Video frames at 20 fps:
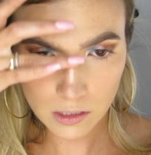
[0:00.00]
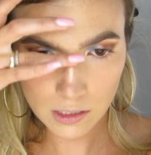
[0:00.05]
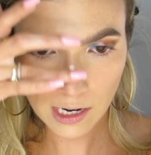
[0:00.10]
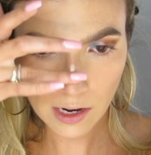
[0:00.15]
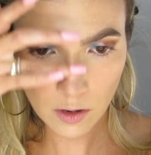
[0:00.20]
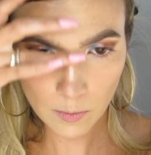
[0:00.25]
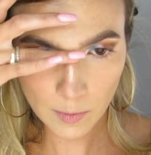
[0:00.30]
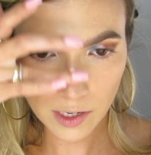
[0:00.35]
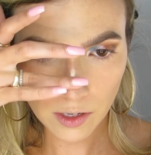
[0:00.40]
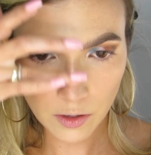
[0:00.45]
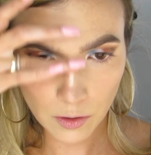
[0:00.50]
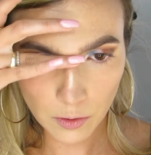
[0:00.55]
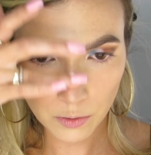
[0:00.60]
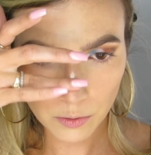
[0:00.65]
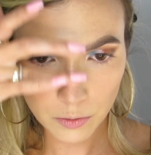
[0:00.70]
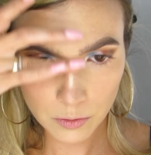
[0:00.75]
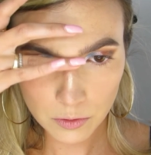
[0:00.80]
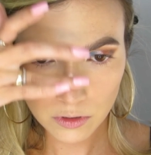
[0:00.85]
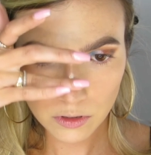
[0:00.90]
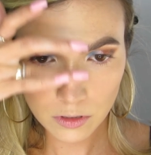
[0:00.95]
down my
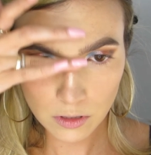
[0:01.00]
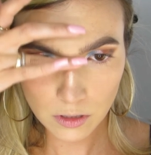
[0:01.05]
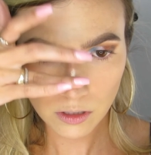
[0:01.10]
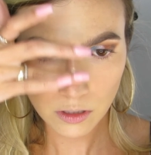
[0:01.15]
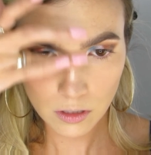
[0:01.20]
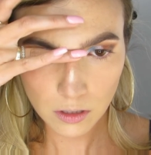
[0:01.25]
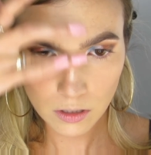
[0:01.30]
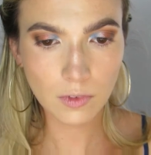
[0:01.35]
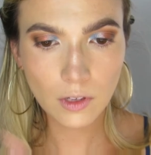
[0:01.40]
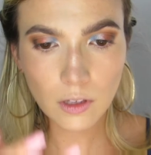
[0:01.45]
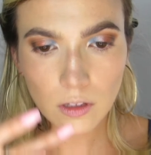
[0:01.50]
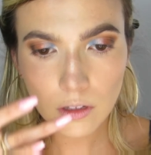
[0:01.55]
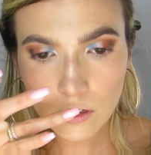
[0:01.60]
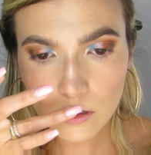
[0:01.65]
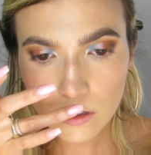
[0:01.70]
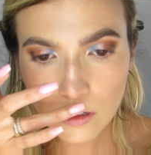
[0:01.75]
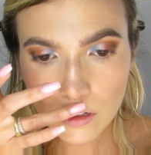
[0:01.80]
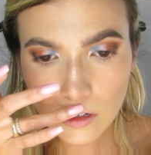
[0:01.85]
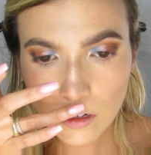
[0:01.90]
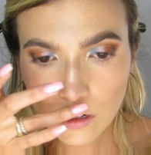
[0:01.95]
nose. A
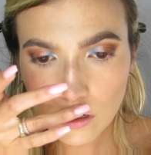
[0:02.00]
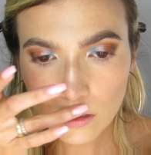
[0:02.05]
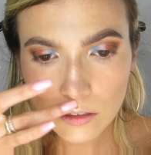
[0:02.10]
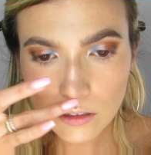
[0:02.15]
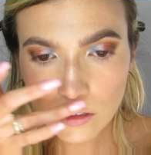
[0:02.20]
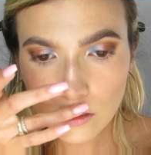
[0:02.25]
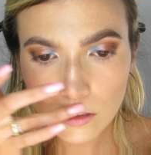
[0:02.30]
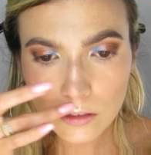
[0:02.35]
little bit on the